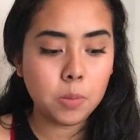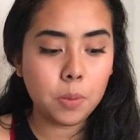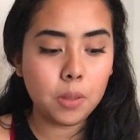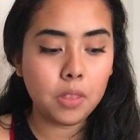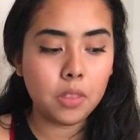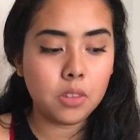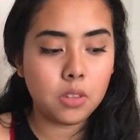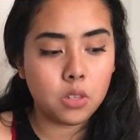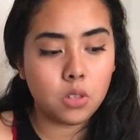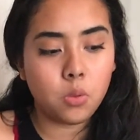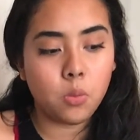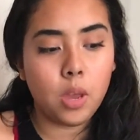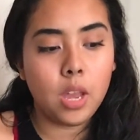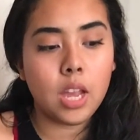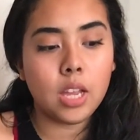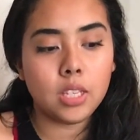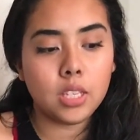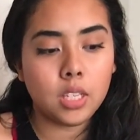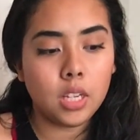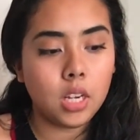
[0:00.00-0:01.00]
but this is the way
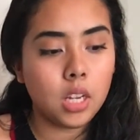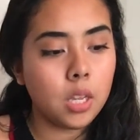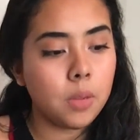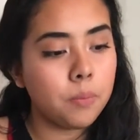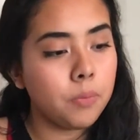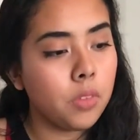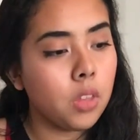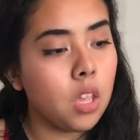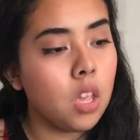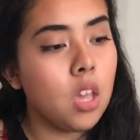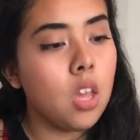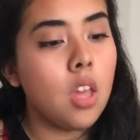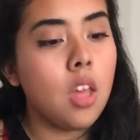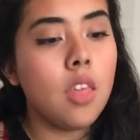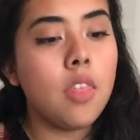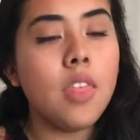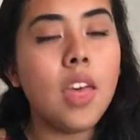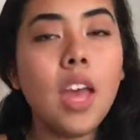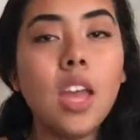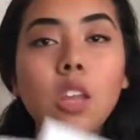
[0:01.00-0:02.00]
I study.
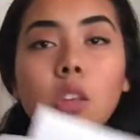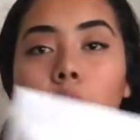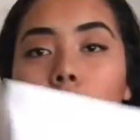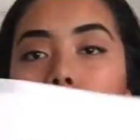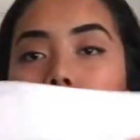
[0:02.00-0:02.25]
Then you